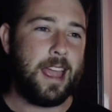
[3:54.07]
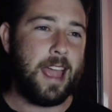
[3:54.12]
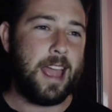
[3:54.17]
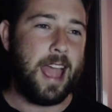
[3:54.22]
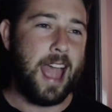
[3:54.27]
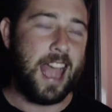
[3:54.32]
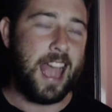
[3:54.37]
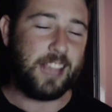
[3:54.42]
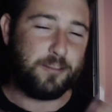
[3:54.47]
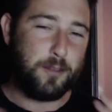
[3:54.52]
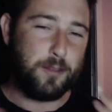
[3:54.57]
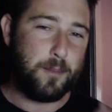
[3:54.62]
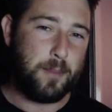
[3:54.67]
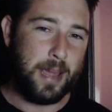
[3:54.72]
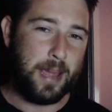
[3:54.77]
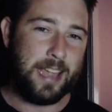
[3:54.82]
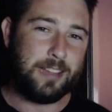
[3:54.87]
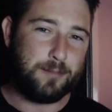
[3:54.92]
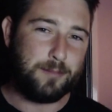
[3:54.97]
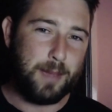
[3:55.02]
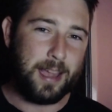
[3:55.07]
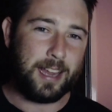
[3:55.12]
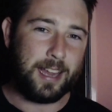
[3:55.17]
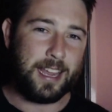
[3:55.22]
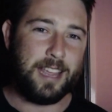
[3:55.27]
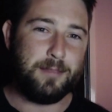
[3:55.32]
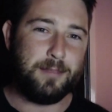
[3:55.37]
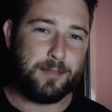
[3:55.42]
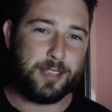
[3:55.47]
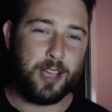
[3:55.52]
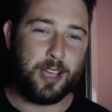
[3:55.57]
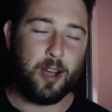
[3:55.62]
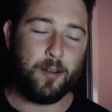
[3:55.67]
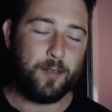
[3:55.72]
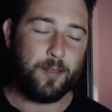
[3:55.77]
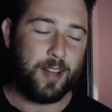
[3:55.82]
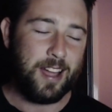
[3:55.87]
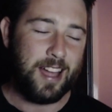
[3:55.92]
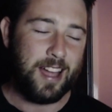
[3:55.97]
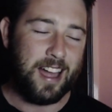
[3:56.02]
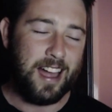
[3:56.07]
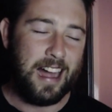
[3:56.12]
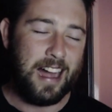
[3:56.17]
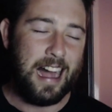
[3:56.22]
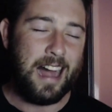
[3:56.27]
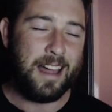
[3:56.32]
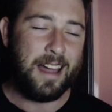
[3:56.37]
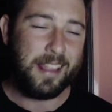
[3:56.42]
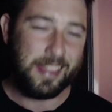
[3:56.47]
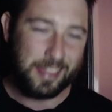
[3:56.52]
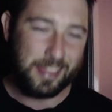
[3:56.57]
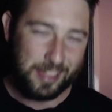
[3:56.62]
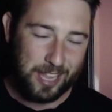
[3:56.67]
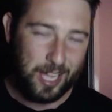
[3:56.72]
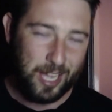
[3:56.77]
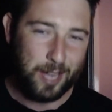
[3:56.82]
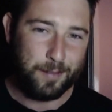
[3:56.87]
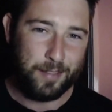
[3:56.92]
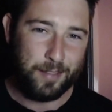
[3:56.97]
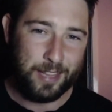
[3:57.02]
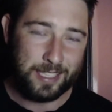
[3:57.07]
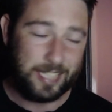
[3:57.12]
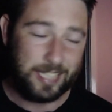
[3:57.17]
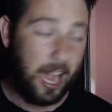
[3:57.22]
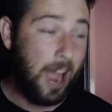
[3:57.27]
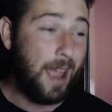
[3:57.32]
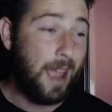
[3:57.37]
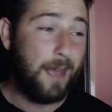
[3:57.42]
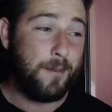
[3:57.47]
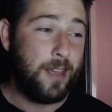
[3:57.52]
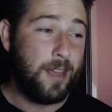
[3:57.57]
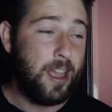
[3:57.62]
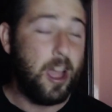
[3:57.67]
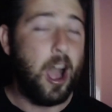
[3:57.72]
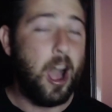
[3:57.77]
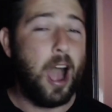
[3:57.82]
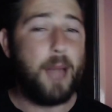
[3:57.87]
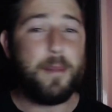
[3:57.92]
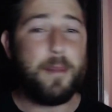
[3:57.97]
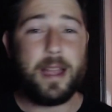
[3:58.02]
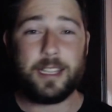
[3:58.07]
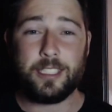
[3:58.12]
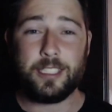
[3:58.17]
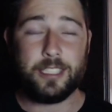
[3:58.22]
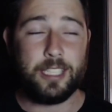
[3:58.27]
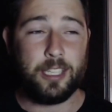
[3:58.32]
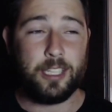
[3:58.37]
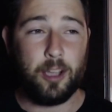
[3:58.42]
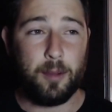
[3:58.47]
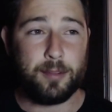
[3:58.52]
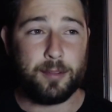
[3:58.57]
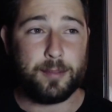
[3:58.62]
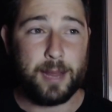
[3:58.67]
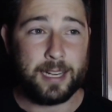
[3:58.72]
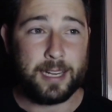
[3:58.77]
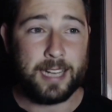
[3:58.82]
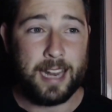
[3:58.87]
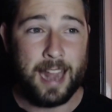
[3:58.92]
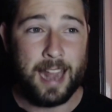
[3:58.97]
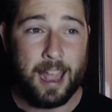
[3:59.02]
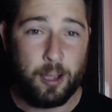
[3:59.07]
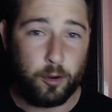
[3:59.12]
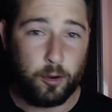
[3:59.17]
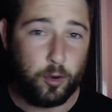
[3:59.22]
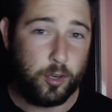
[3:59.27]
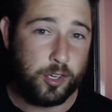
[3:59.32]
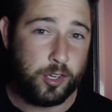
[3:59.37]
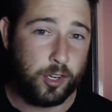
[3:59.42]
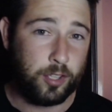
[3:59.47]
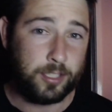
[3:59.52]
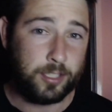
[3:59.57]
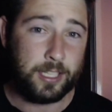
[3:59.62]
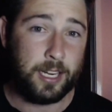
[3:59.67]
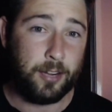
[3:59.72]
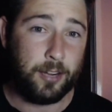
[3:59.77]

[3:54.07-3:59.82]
As for Peacemaker himself, I love this. I'm actually gobsmacked at how good John Cena